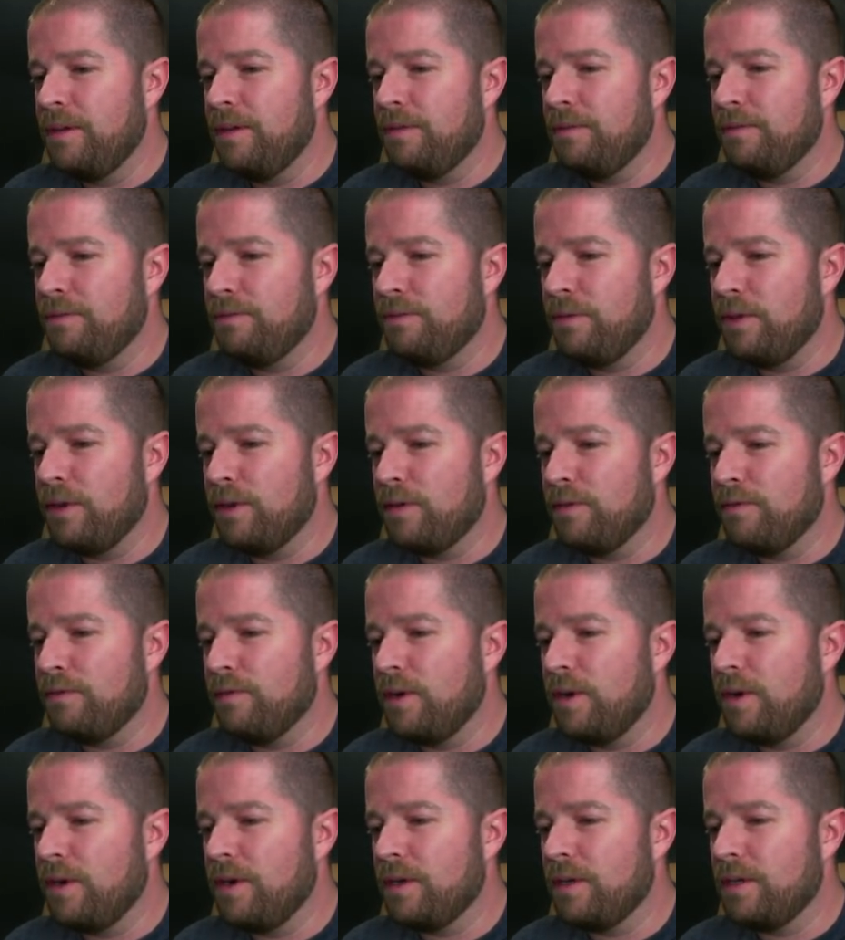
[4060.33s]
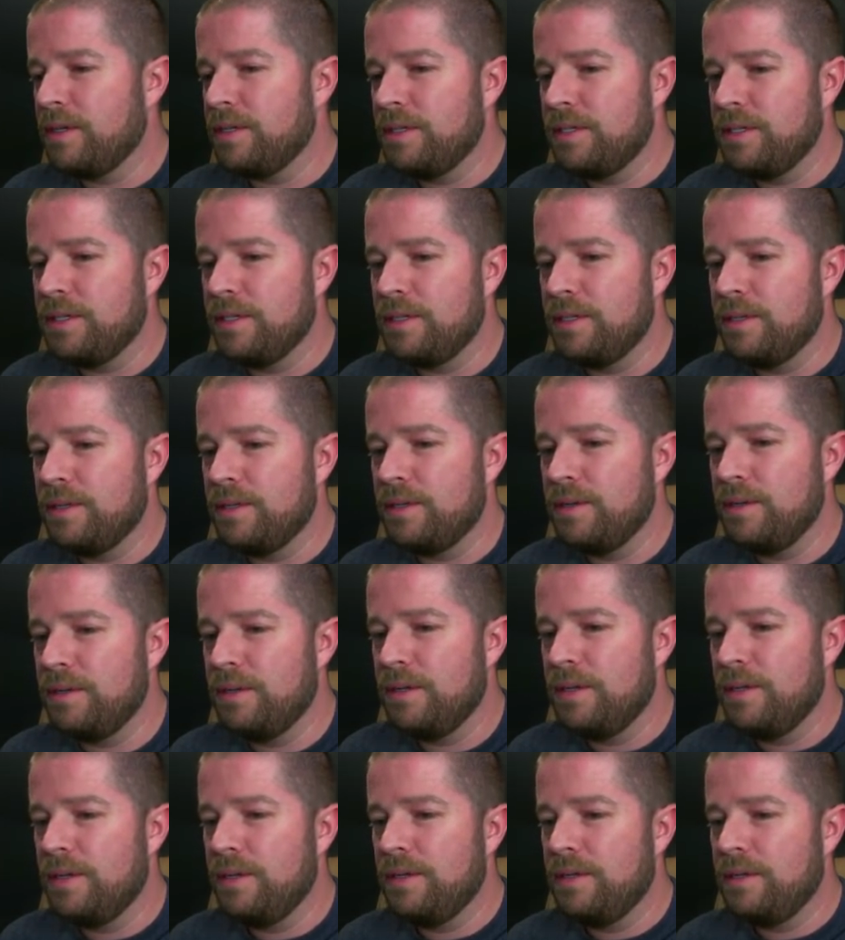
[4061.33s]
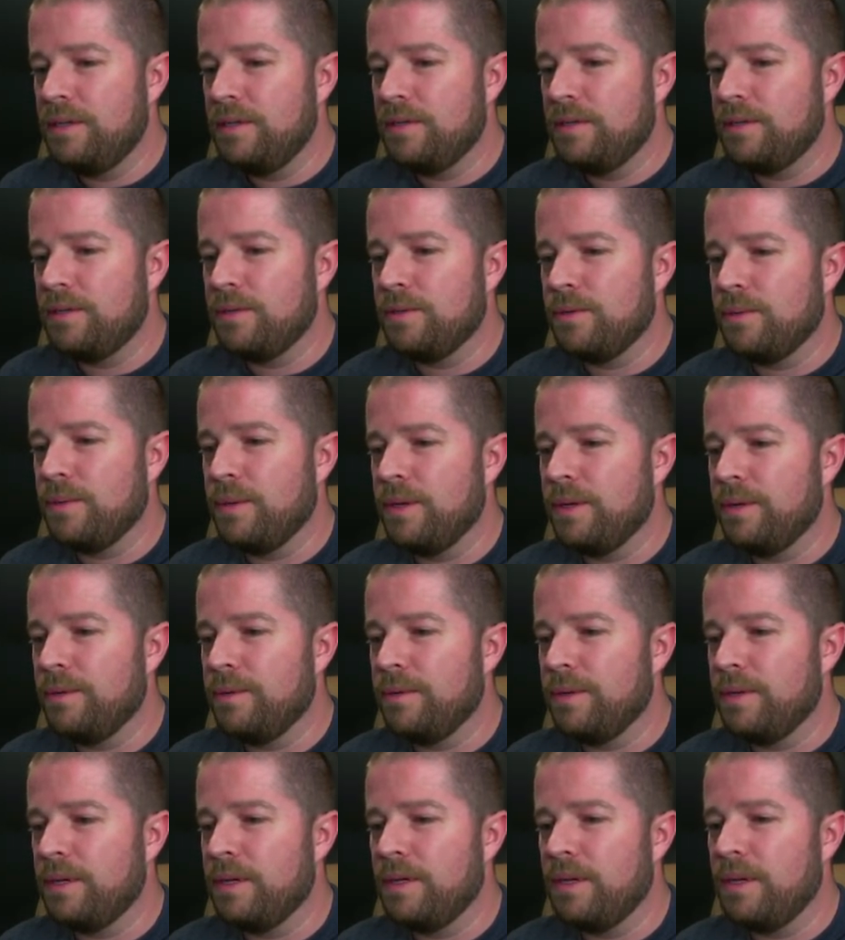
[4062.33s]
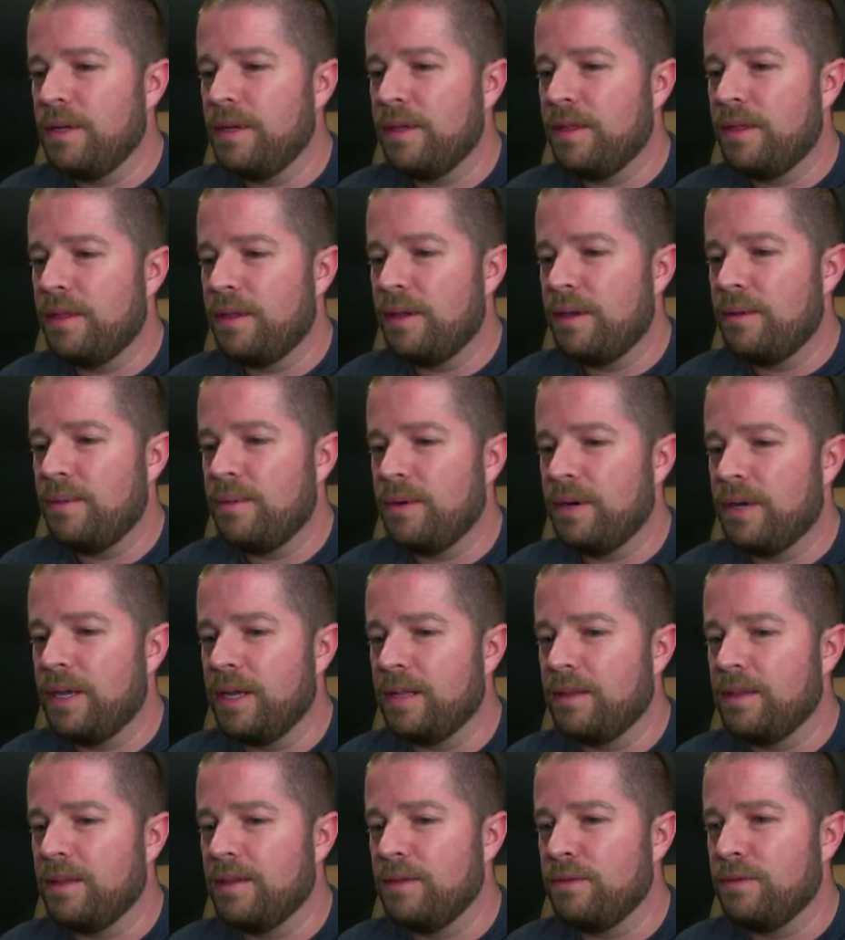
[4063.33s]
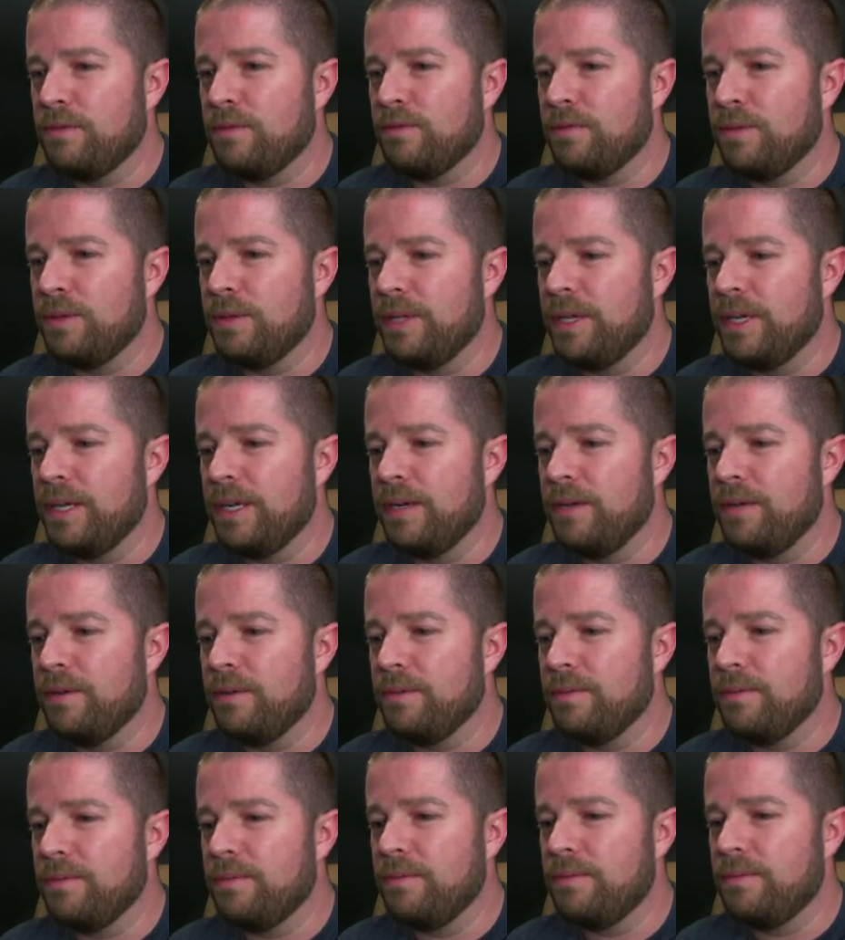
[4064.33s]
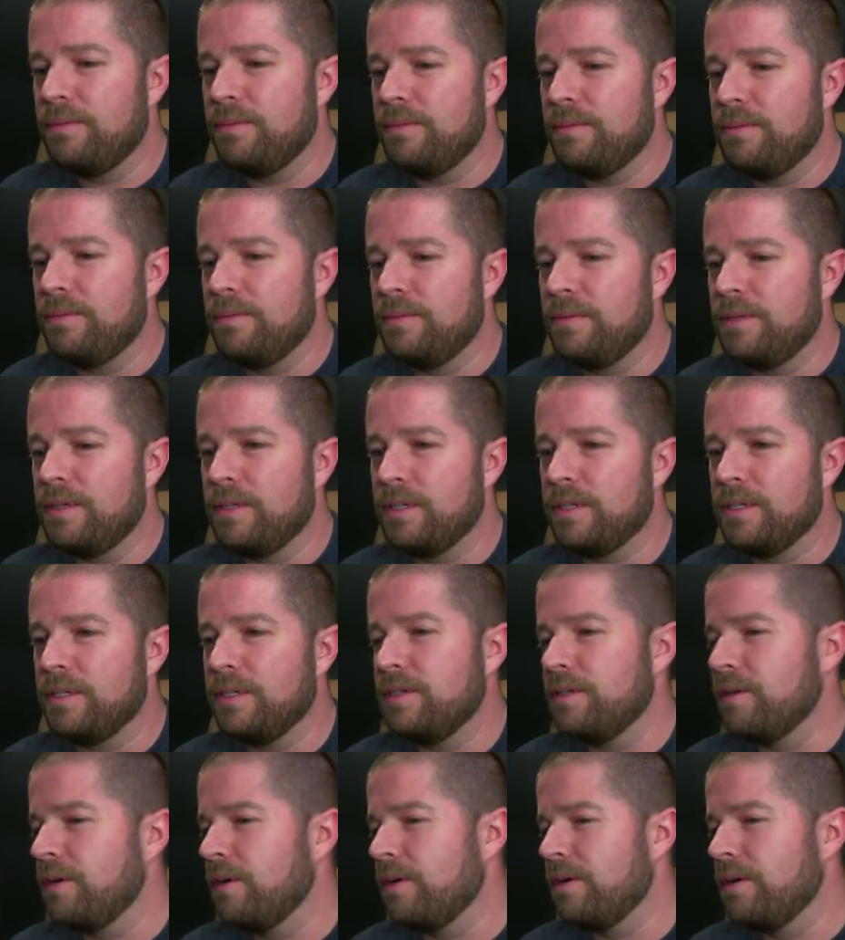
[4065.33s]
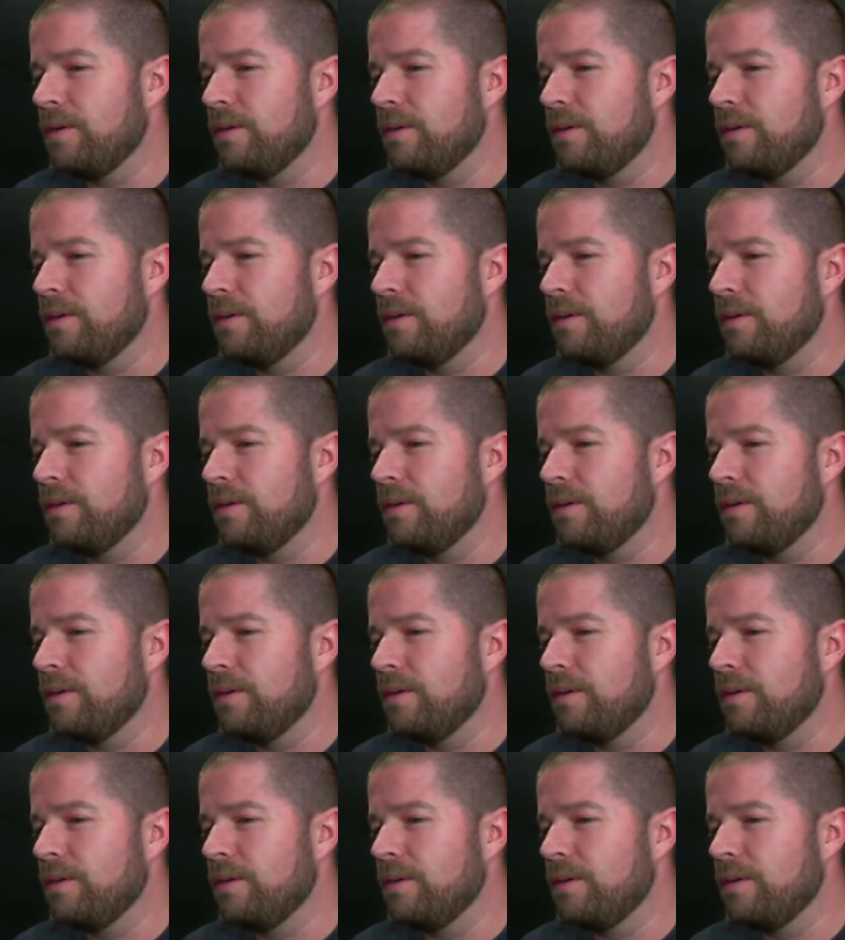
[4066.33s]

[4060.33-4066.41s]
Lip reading: Flutterfox. So I think I want to get the Youthful Knight out to start.